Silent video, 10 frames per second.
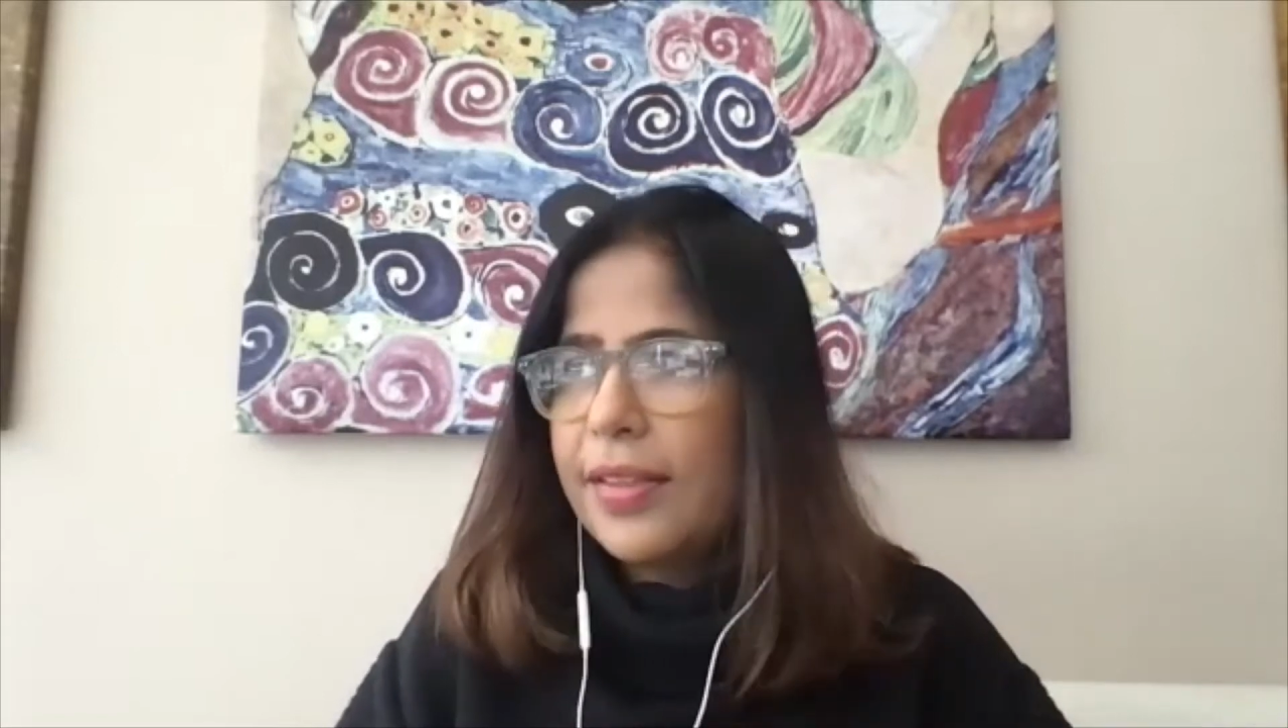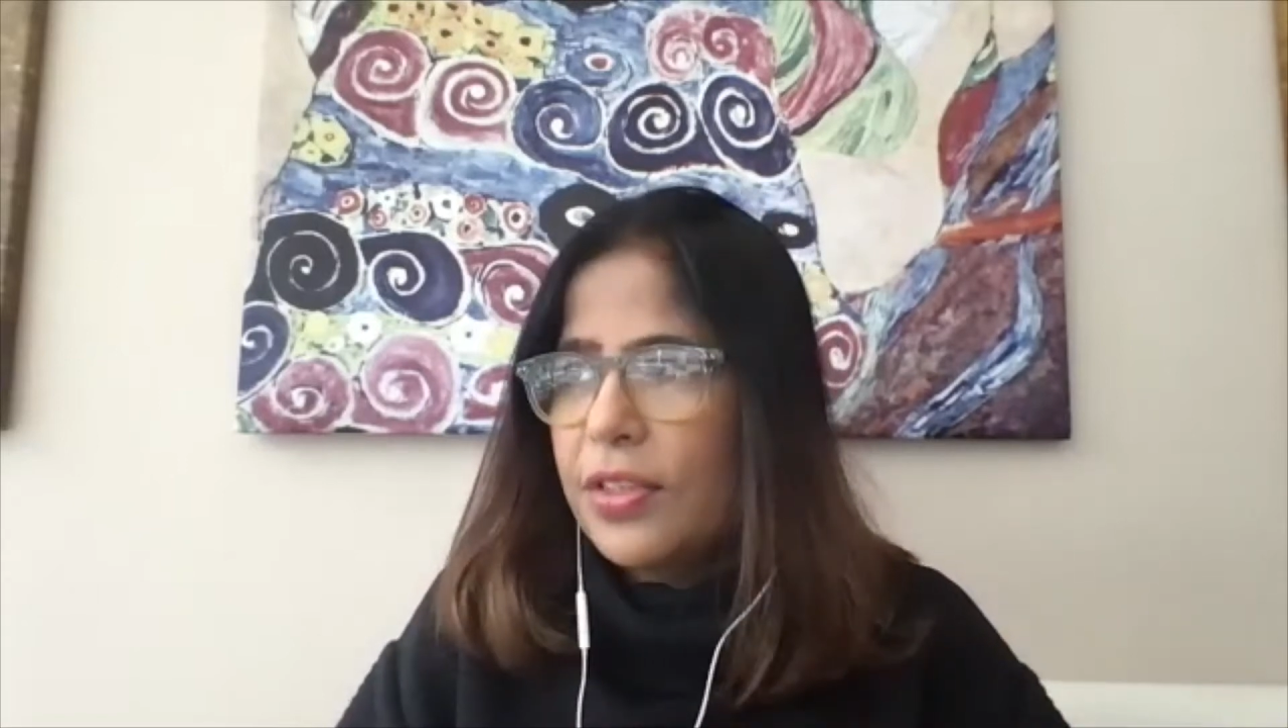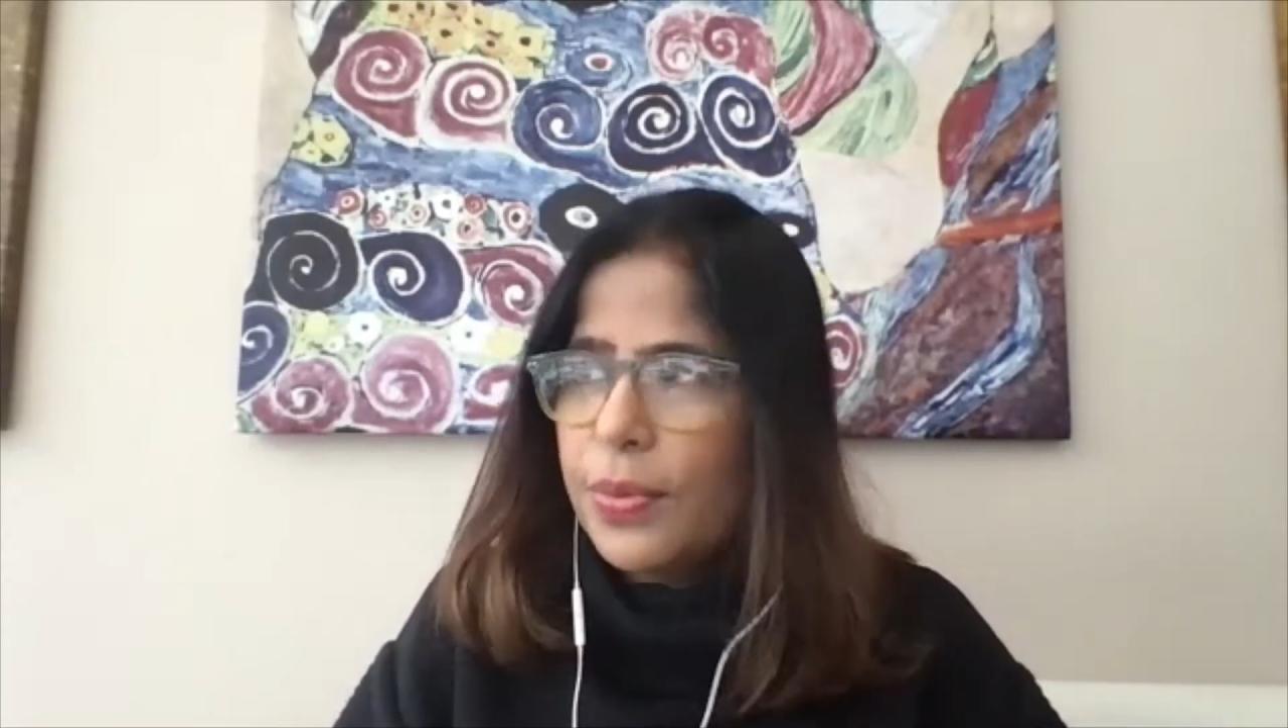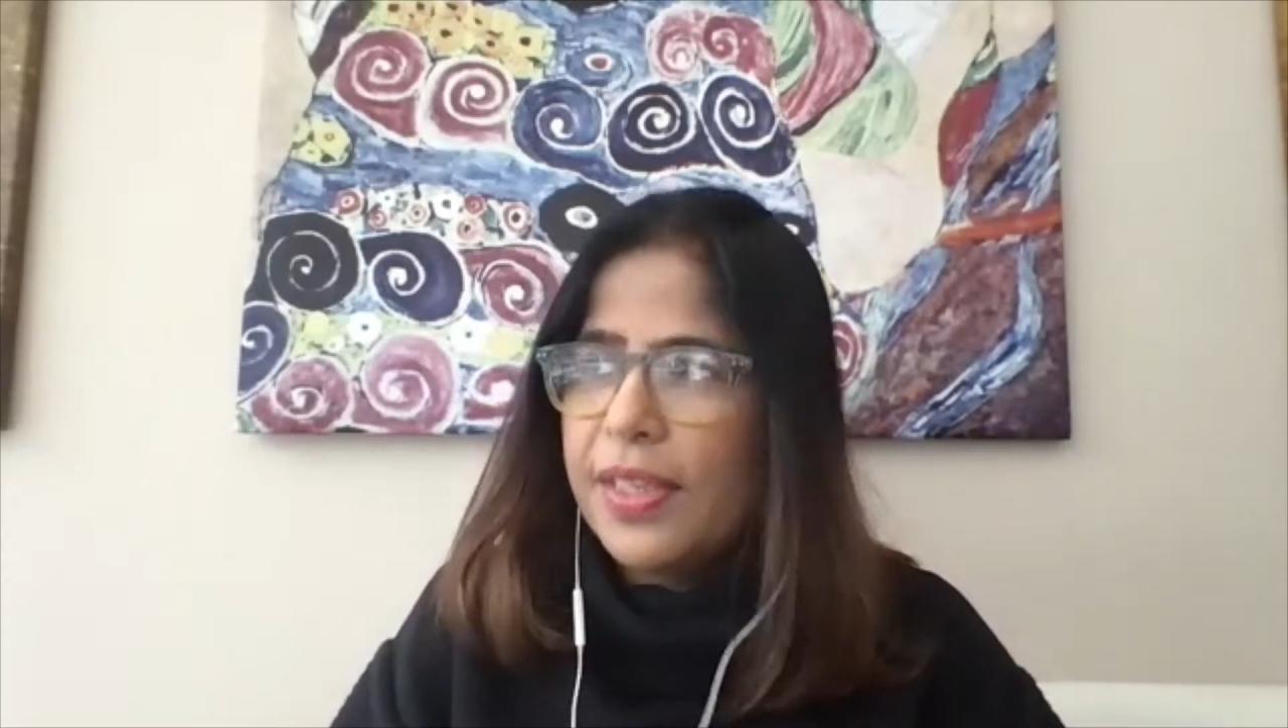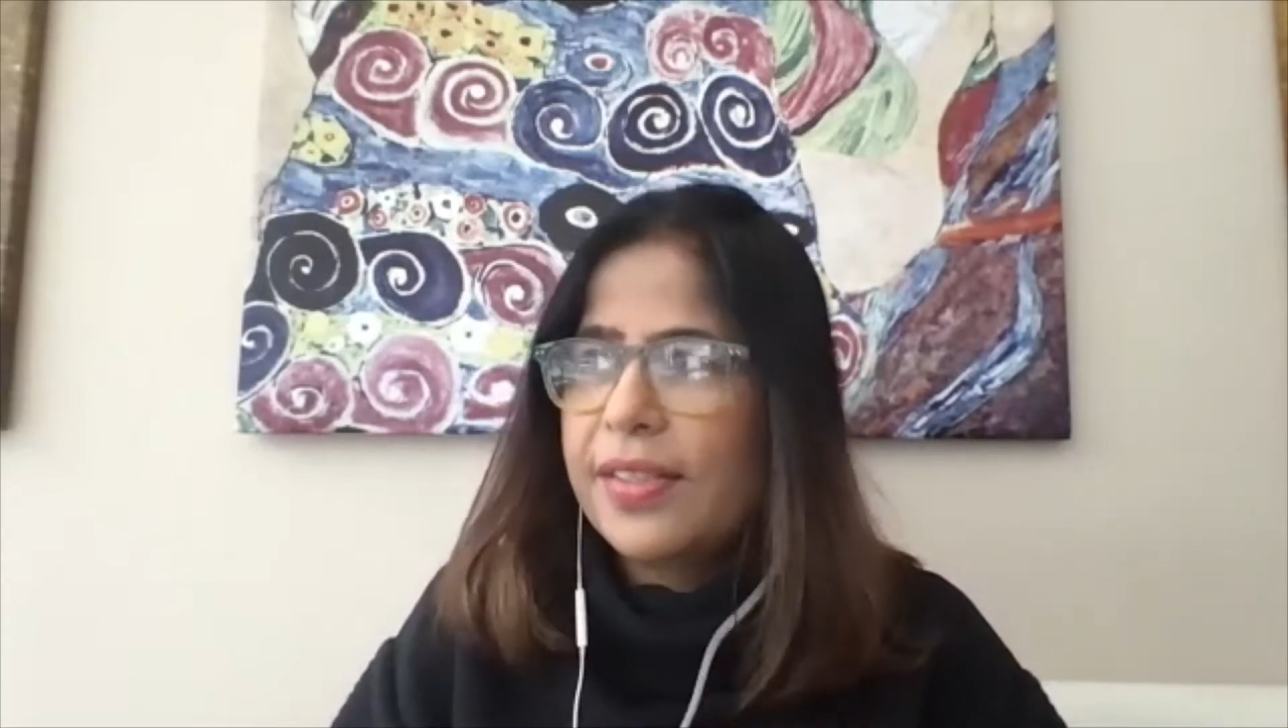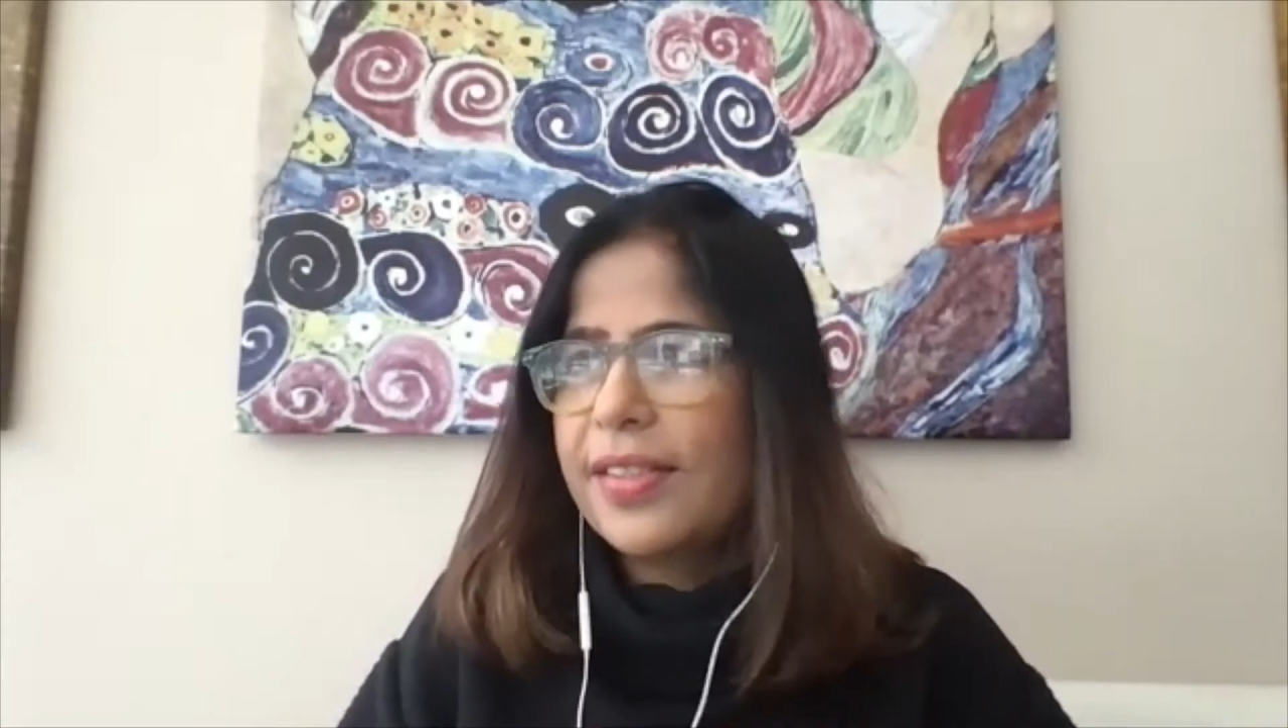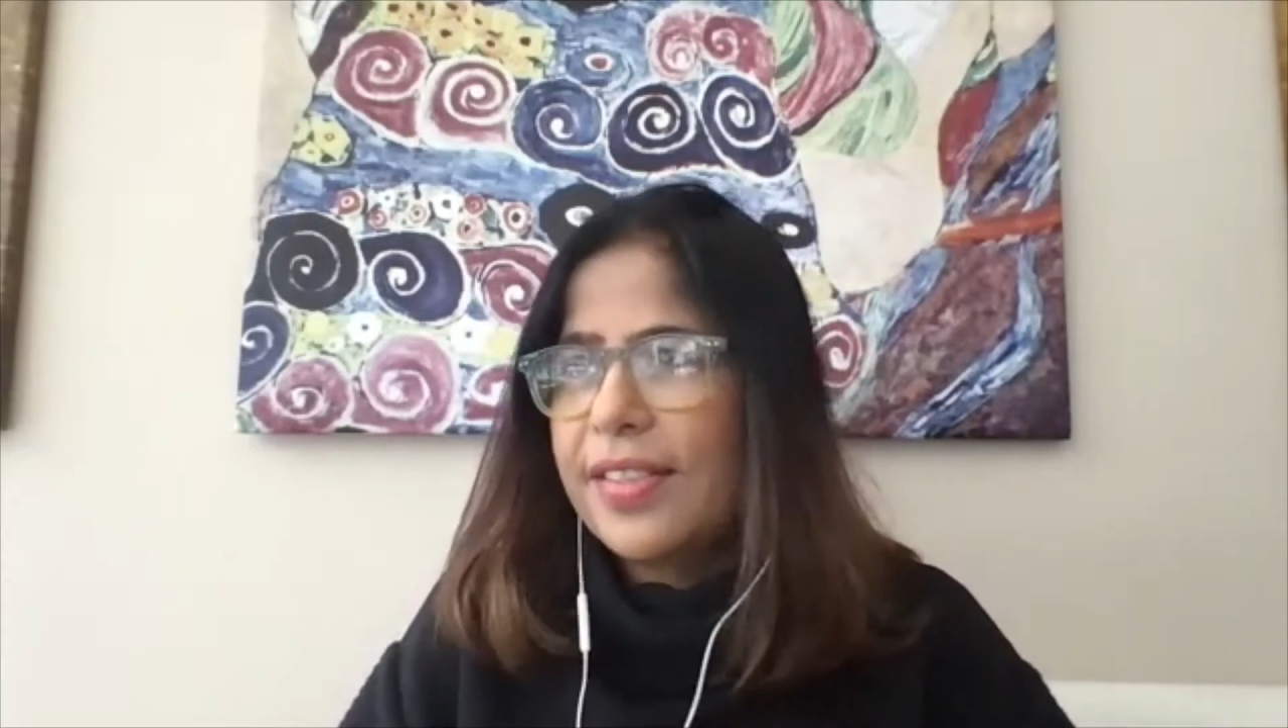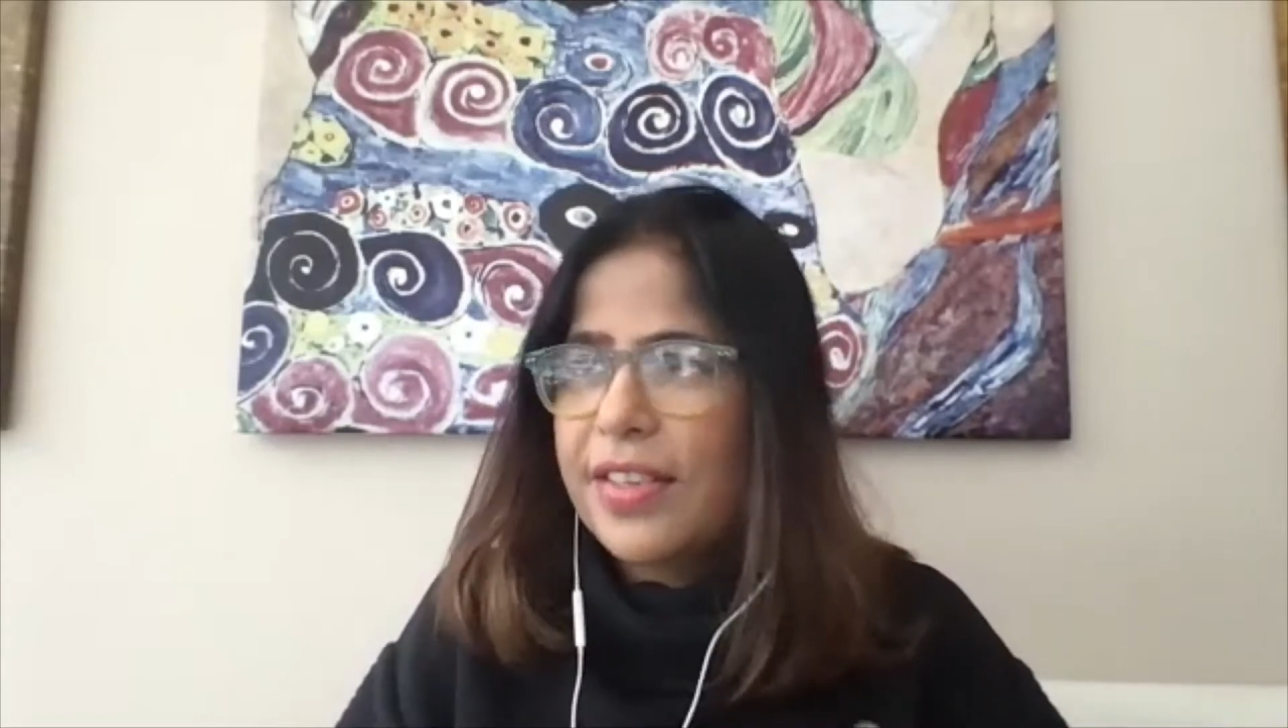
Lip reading: Sweden,